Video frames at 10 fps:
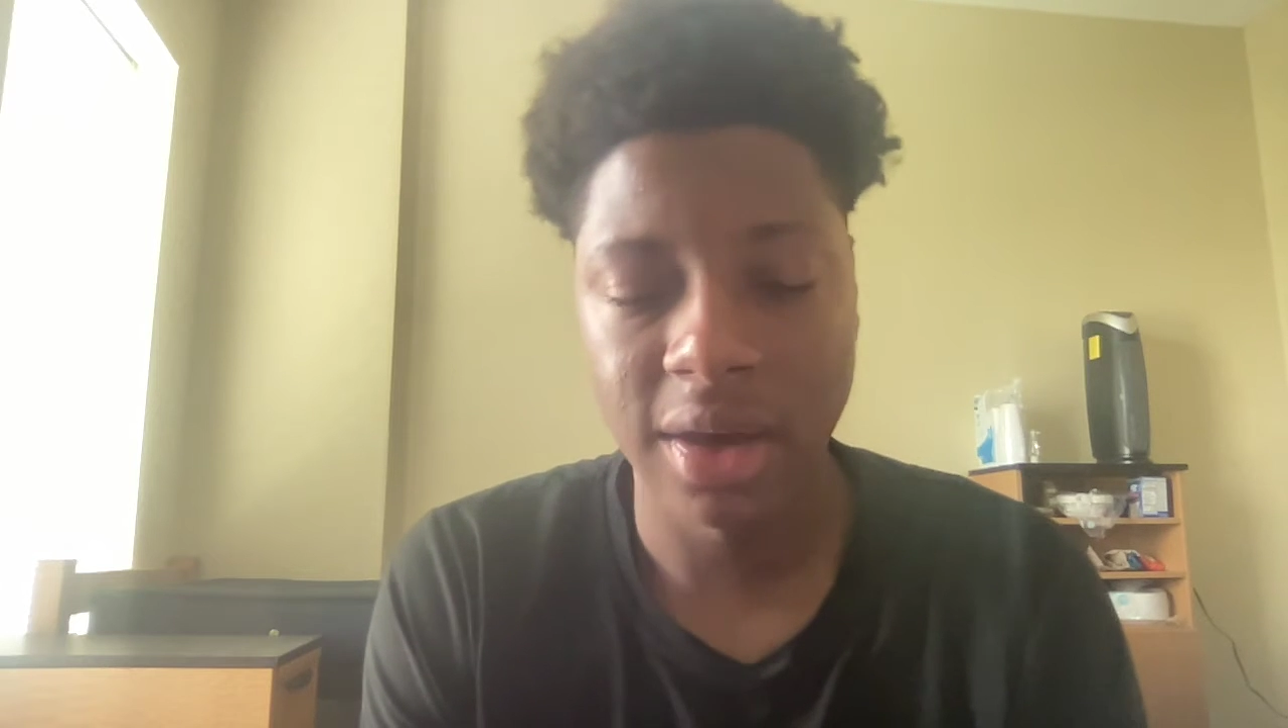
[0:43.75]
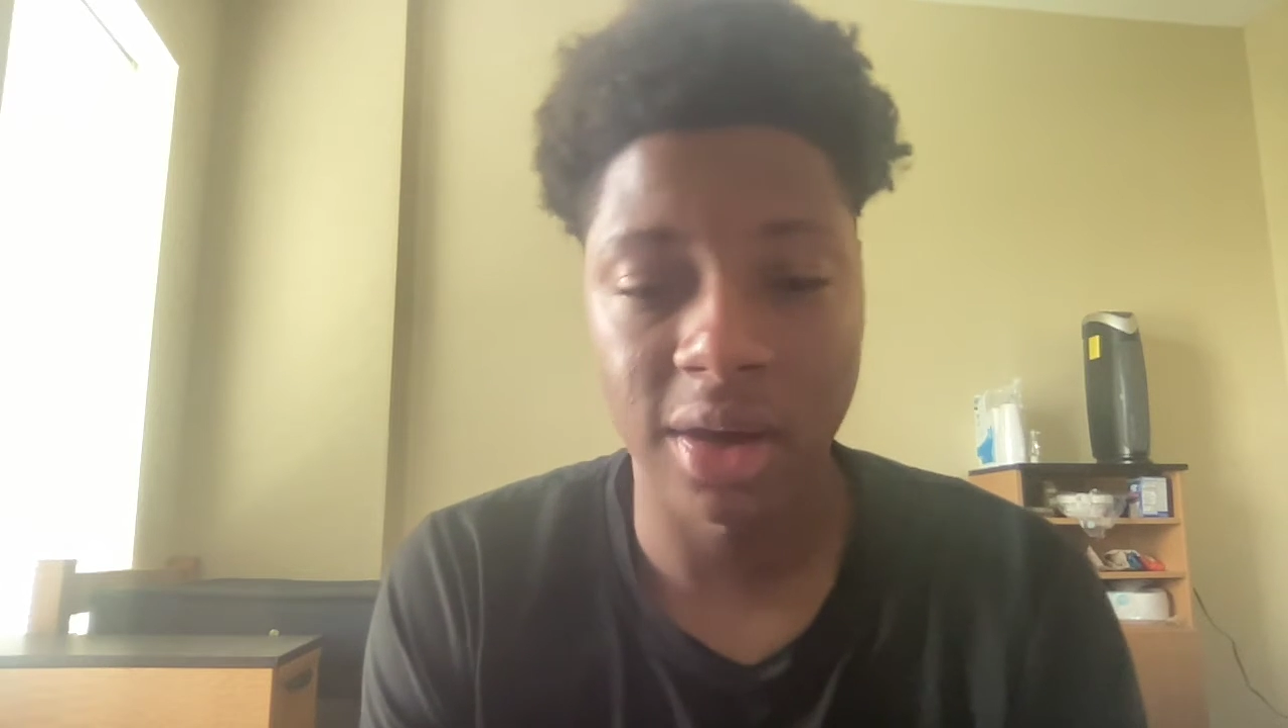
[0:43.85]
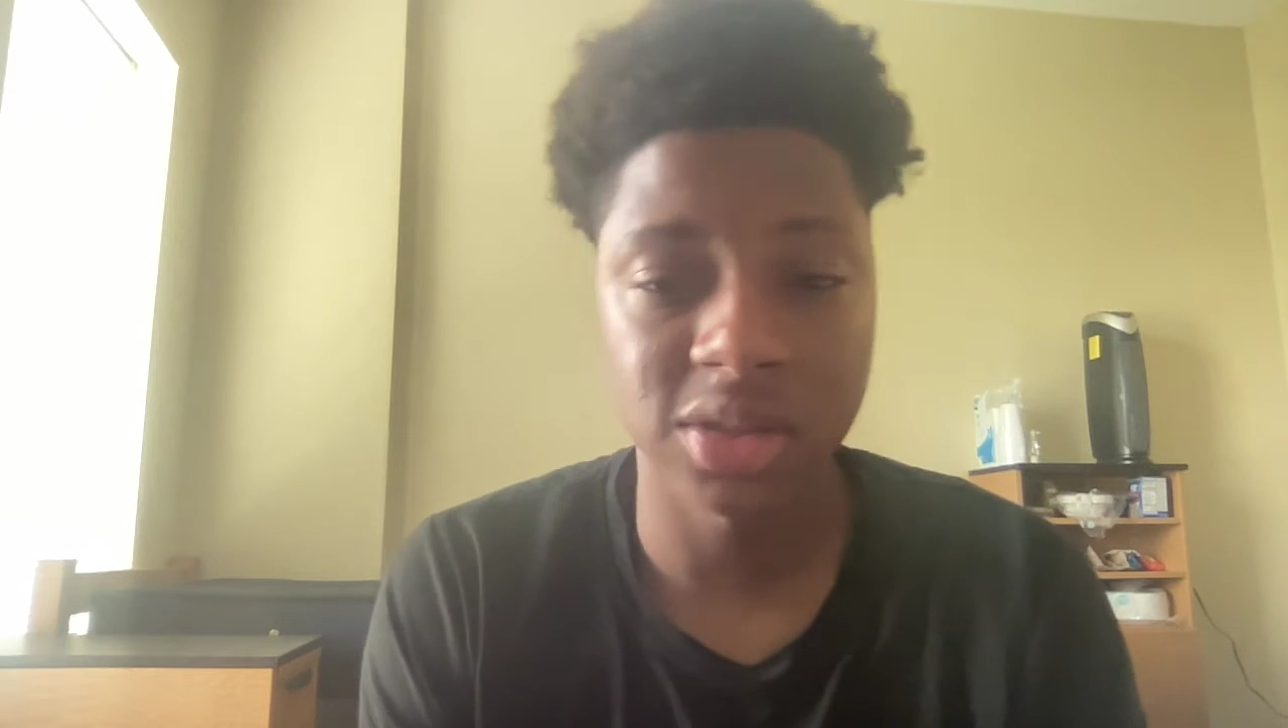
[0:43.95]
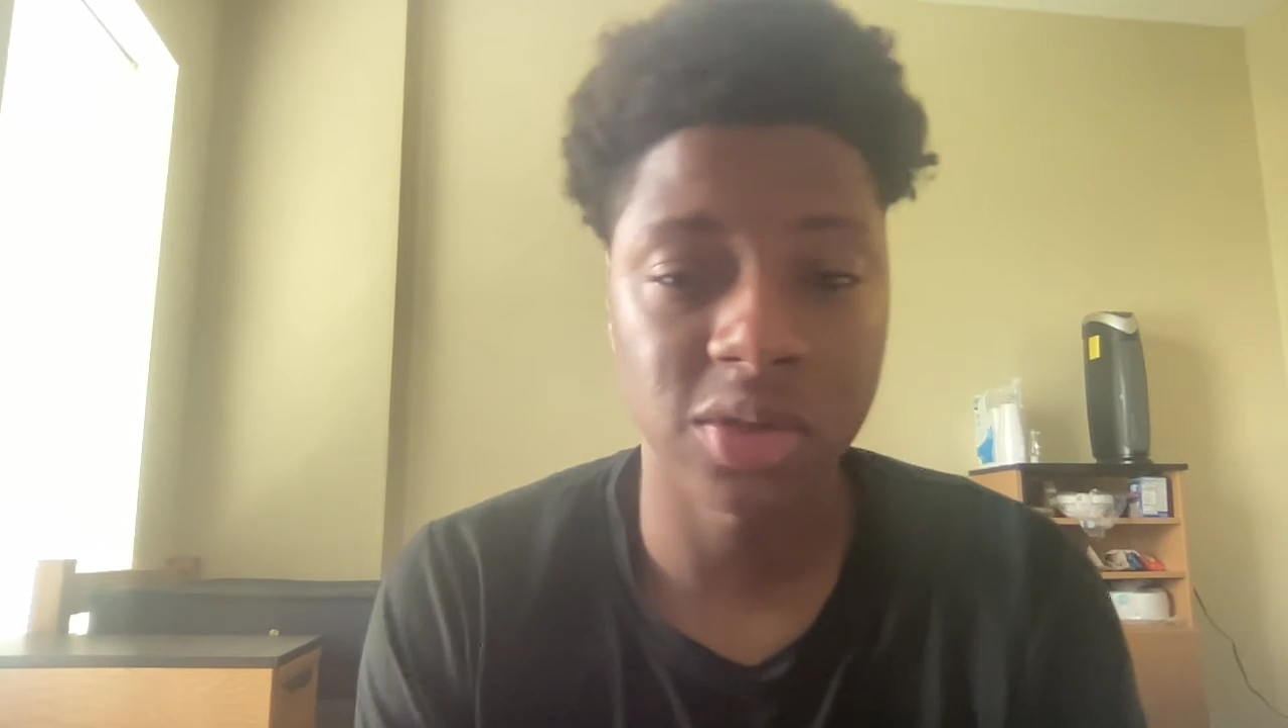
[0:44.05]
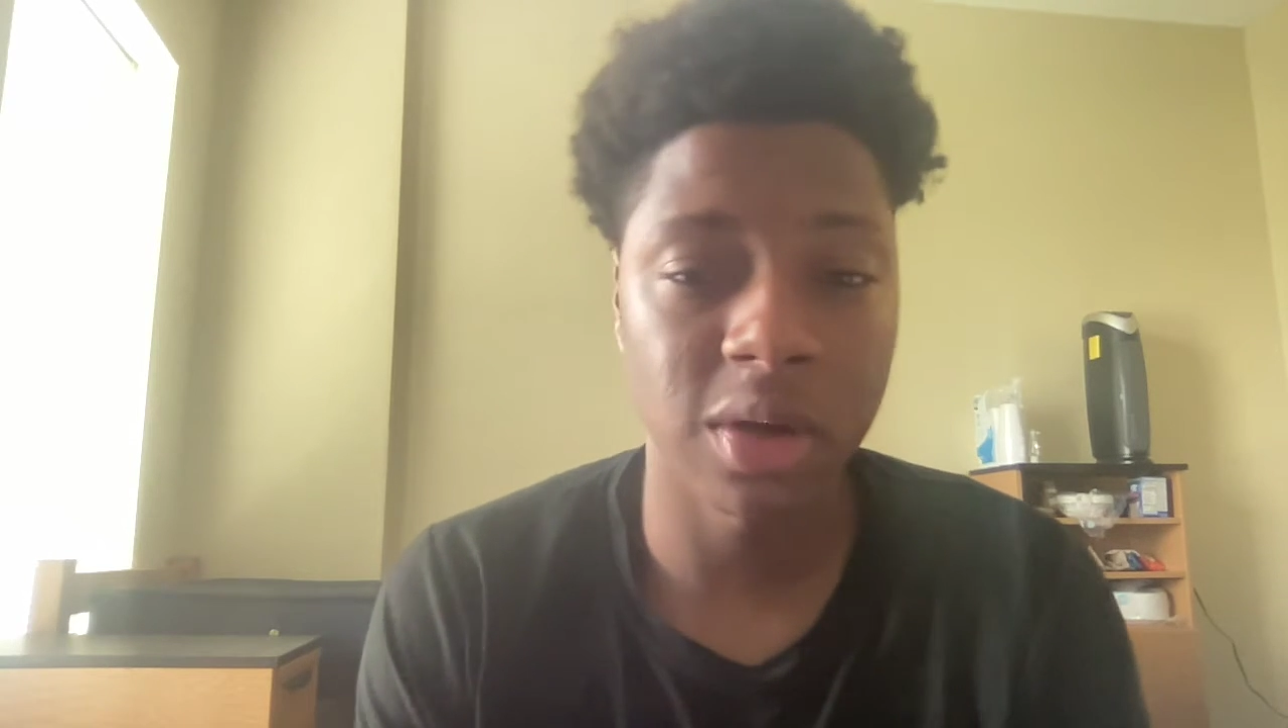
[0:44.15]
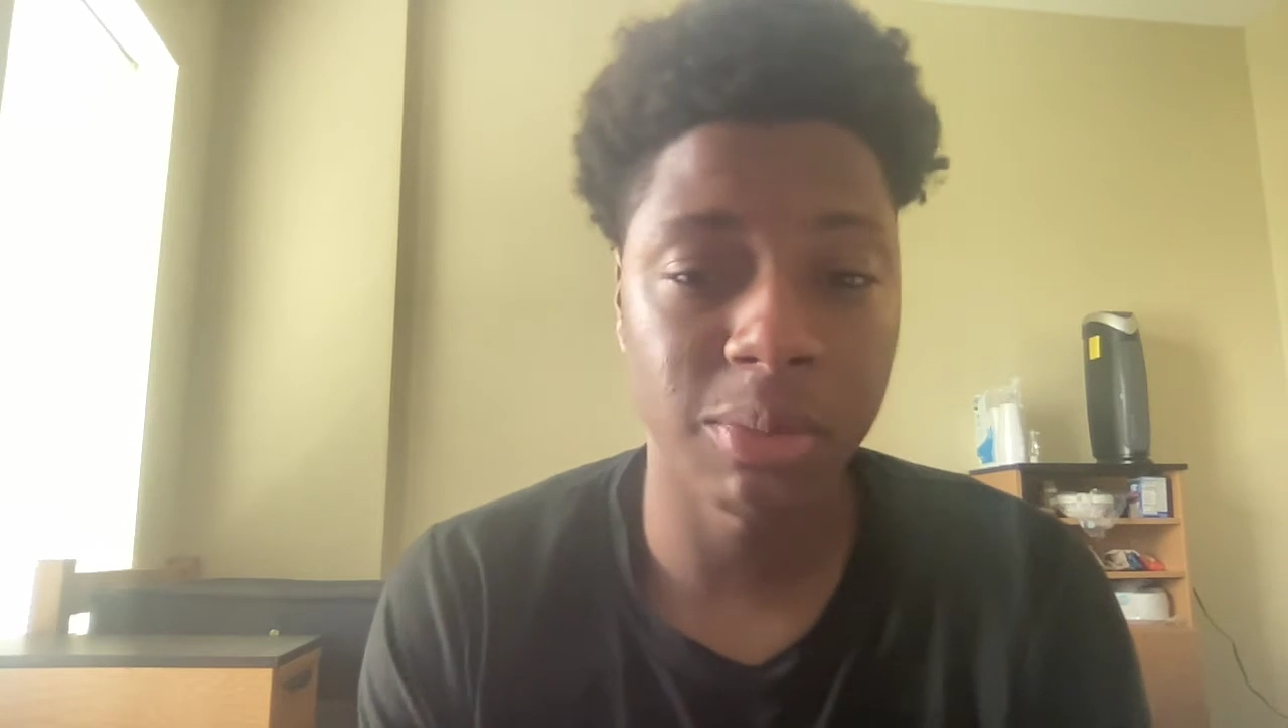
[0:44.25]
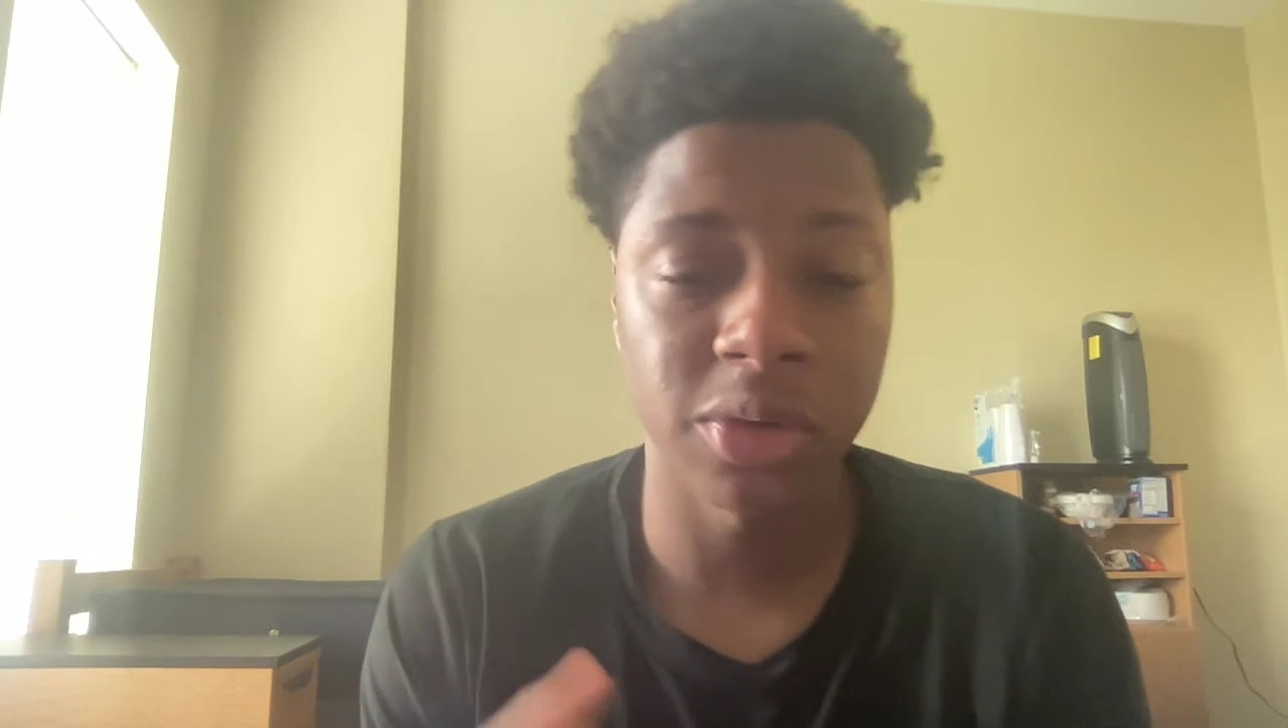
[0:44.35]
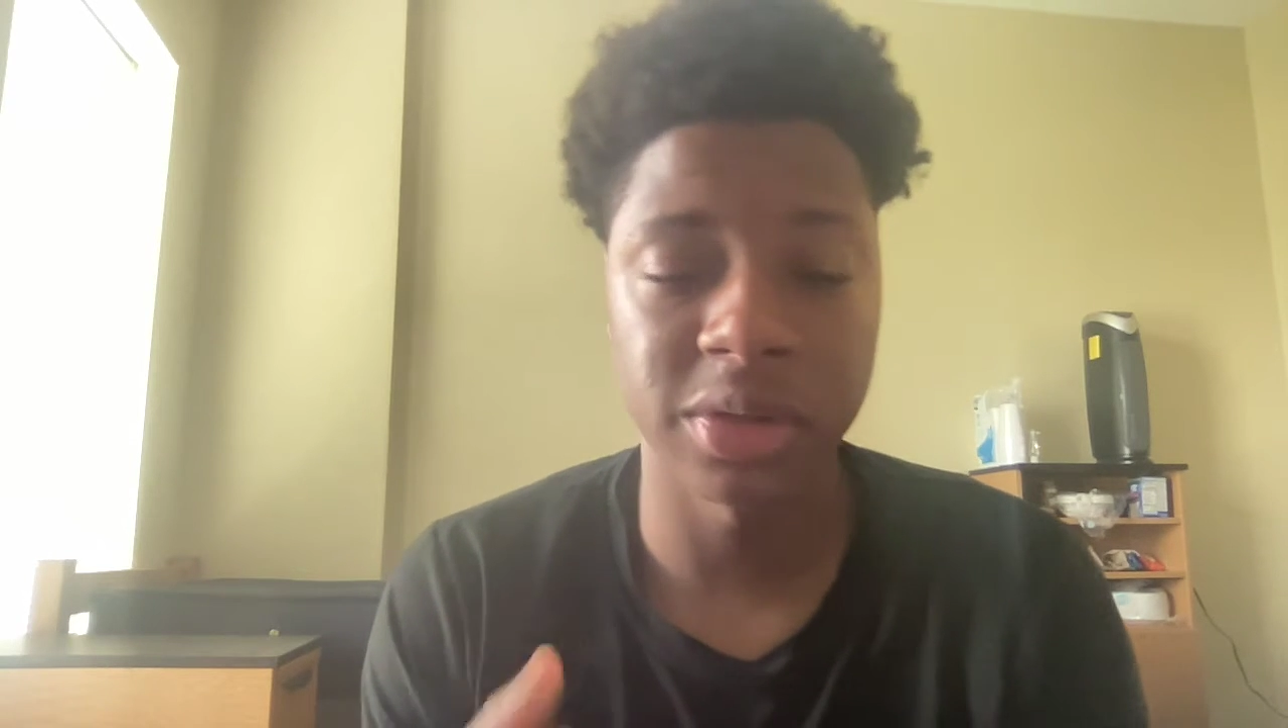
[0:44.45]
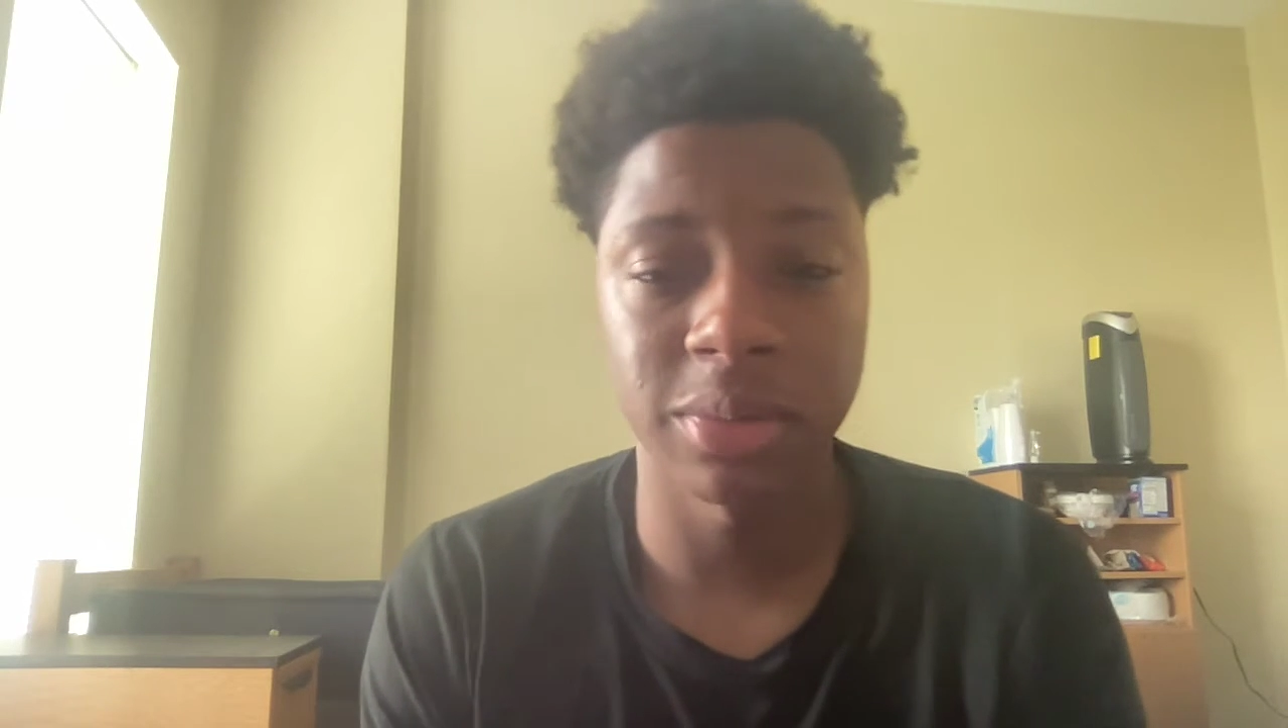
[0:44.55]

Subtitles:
Also, I'm on